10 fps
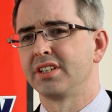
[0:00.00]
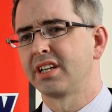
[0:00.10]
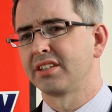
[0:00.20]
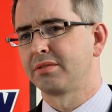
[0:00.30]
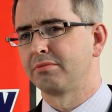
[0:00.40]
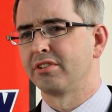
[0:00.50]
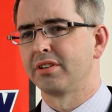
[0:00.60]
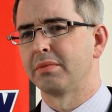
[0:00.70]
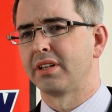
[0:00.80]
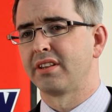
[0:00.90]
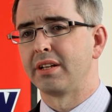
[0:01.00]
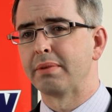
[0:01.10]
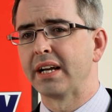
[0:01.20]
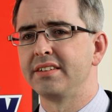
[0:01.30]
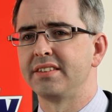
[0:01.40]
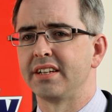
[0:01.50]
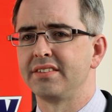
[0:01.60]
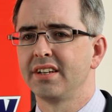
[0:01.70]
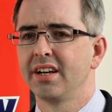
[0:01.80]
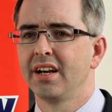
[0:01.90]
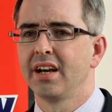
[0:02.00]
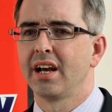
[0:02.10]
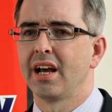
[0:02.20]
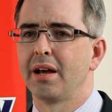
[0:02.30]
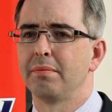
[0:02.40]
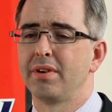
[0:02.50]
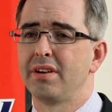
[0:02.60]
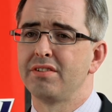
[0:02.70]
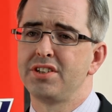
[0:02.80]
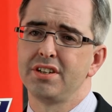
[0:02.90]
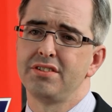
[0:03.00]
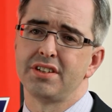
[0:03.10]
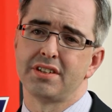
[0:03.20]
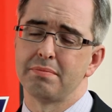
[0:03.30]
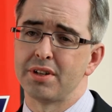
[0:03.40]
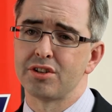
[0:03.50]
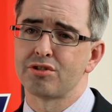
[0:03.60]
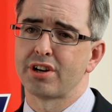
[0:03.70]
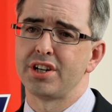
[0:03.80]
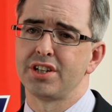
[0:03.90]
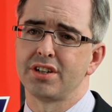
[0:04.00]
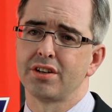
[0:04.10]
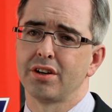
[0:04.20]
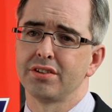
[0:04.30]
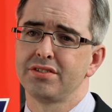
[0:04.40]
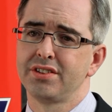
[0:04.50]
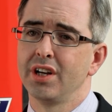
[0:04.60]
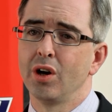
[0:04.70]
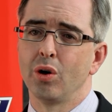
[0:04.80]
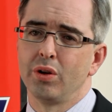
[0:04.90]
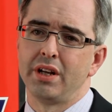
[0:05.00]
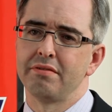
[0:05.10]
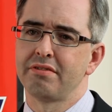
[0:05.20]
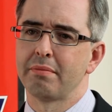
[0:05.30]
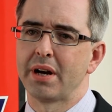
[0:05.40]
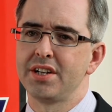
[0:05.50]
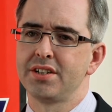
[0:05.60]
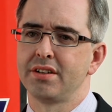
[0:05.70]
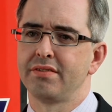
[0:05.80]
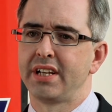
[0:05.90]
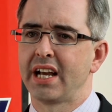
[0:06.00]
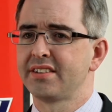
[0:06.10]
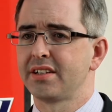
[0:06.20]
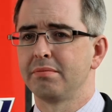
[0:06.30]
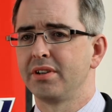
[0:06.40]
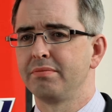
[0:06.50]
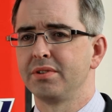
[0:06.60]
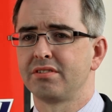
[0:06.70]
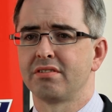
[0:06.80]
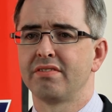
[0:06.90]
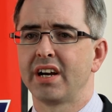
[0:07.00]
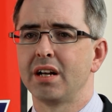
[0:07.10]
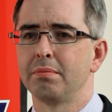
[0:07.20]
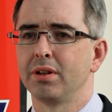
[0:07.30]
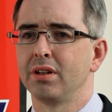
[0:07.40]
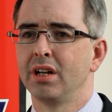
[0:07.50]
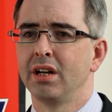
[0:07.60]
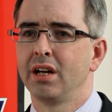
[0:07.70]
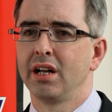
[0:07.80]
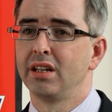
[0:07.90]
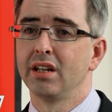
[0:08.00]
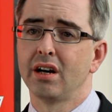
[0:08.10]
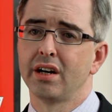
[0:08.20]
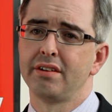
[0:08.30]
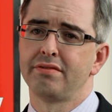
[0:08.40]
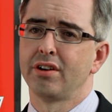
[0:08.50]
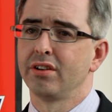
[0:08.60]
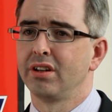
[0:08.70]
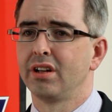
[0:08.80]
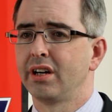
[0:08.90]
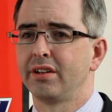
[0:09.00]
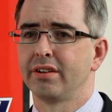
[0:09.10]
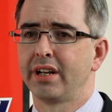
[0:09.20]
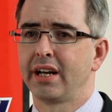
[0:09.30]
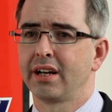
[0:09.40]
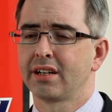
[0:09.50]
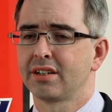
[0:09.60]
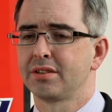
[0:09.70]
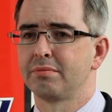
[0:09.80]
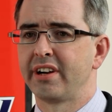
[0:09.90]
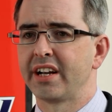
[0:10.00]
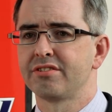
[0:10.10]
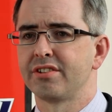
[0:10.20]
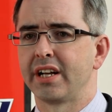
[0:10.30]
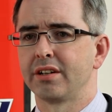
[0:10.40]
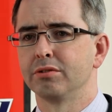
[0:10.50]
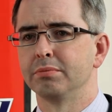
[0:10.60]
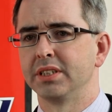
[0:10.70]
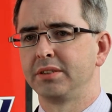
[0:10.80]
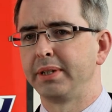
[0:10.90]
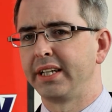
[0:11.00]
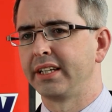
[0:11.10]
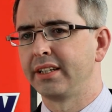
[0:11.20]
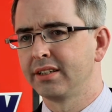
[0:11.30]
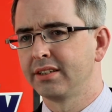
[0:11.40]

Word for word: the customer on a monthly basis um, it reduces administration costs. All the information of the asset movements are available live online on our customer extranet called MySpeedy.